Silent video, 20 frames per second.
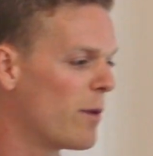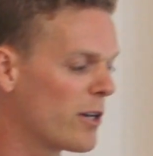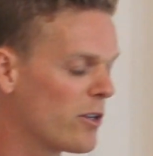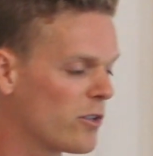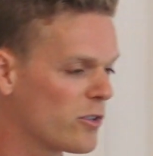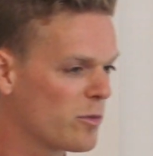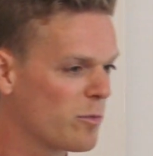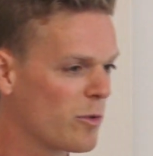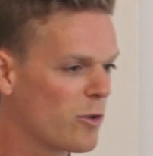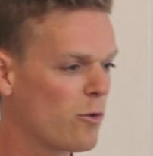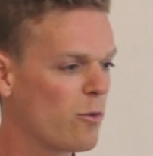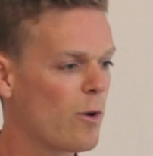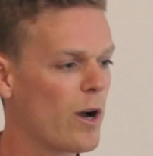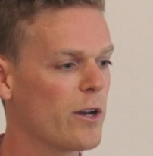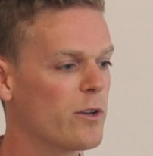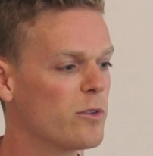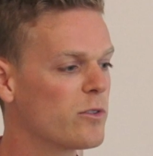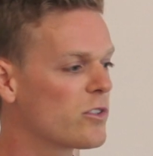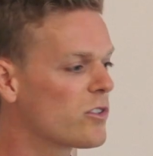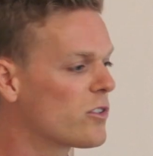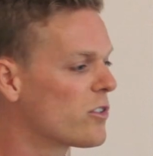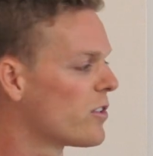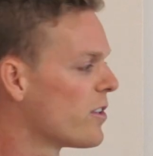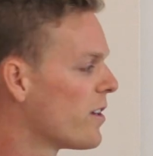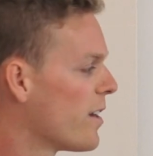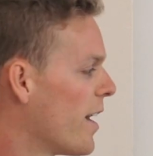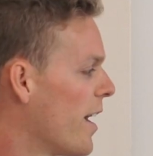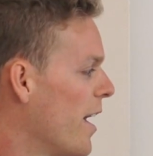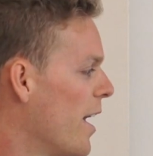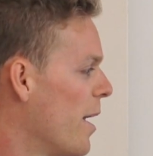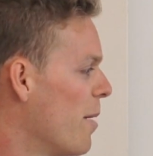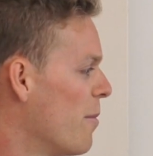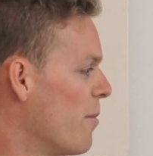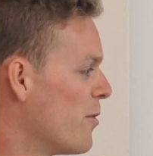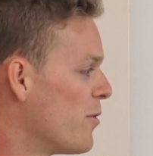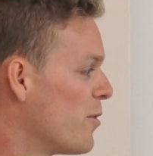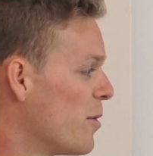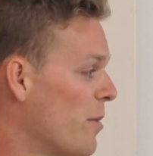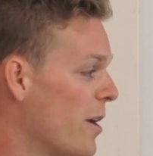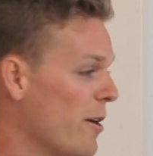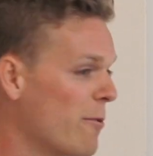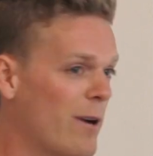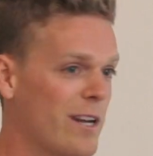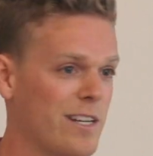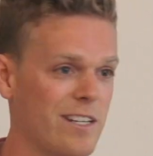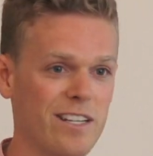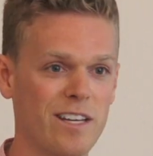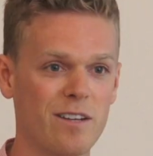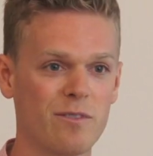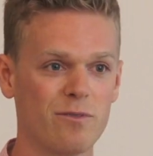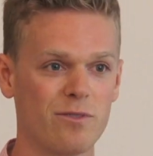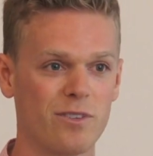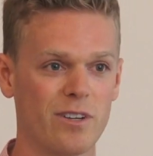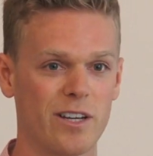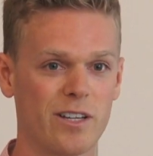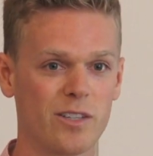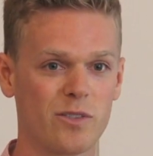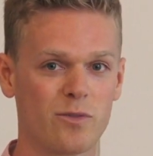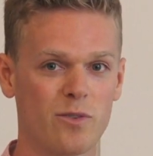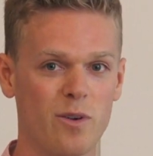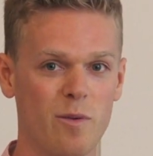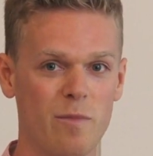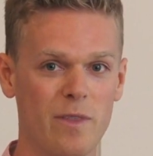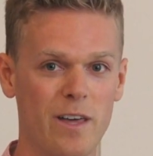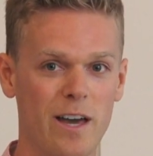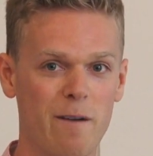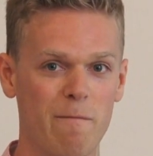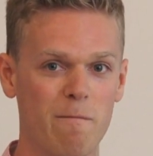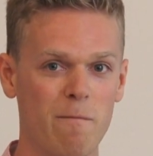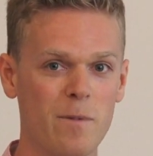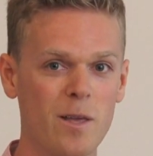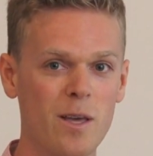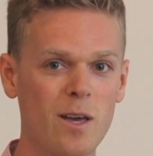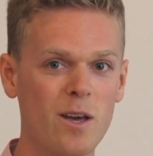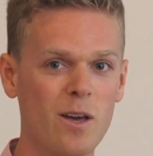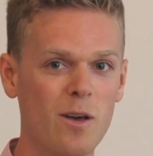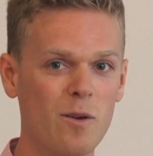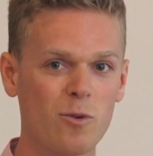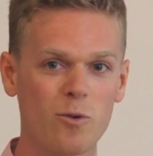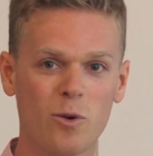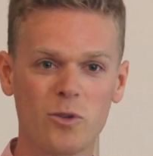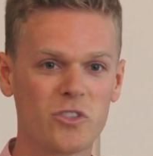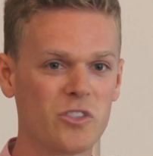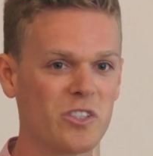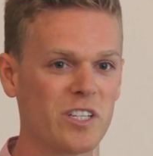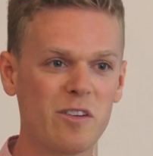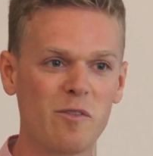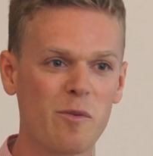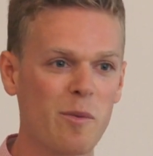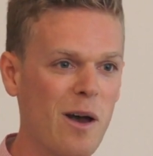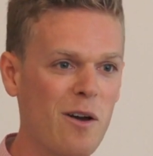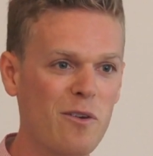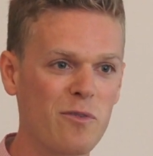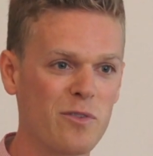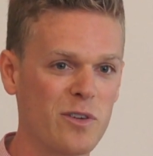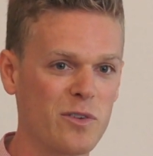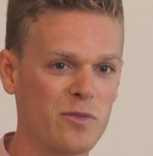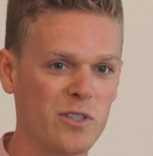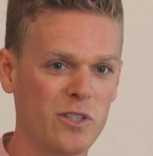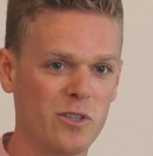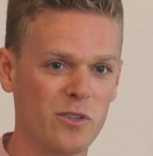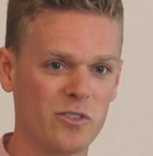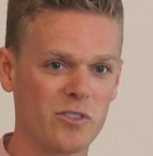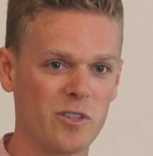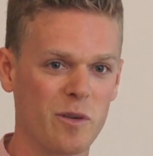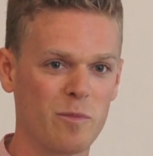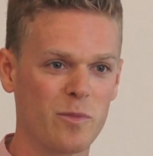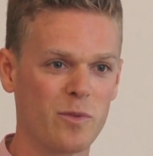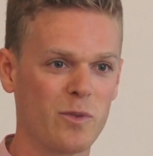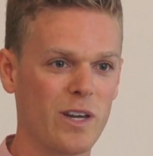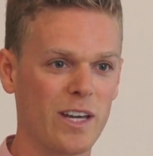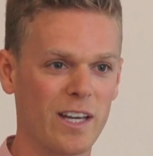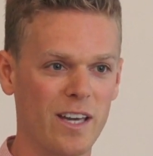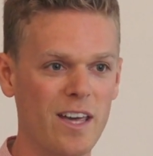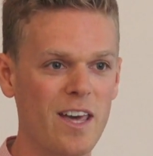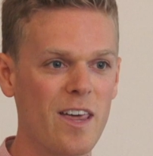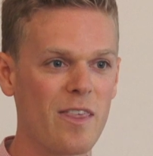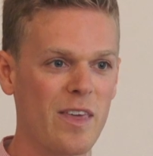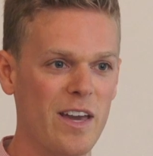I got some quotes for my wedding invites from them, quantity of about 50 or something.